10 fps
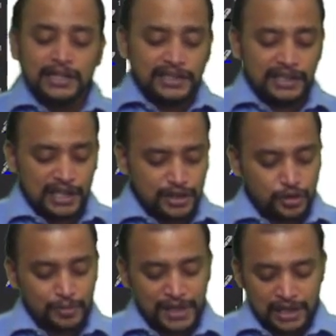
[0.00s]
it is
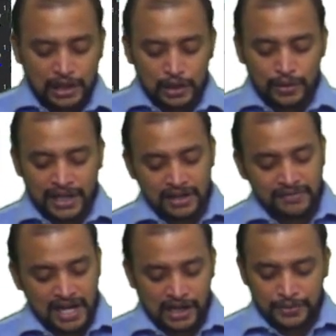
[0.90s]
to be included in the
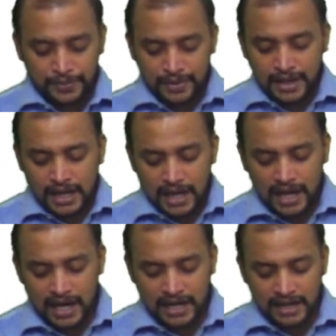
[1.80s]
value
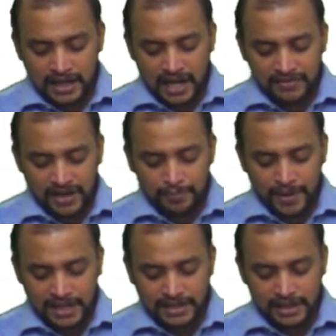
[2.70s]
and in the given
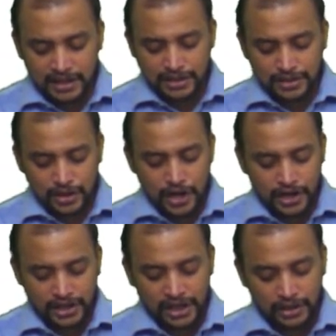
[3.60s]
price it is
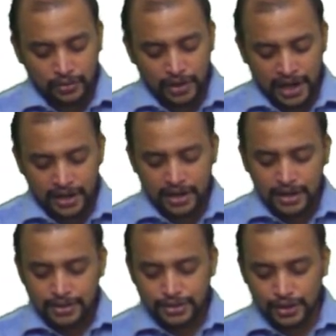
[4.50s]
not included
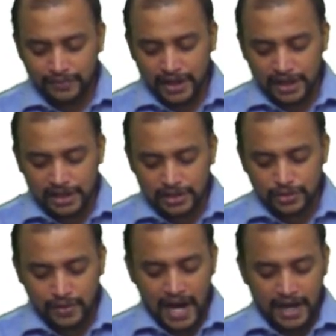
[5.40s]
so we need to
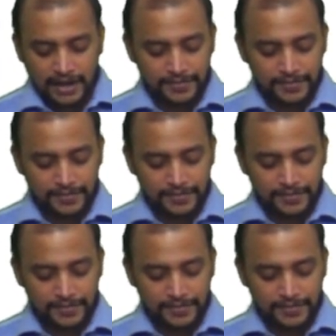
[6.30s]
add